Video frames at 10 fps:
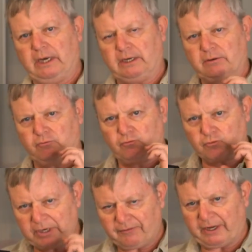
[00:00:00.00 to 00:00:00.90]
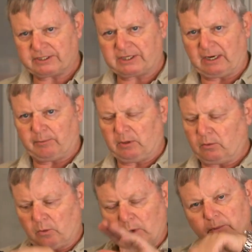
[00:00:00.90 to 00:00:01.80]
a reflex camera,
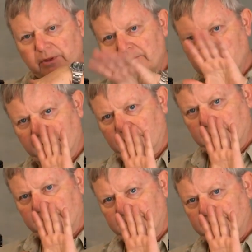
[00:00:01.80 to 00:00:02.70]
the one with the mirror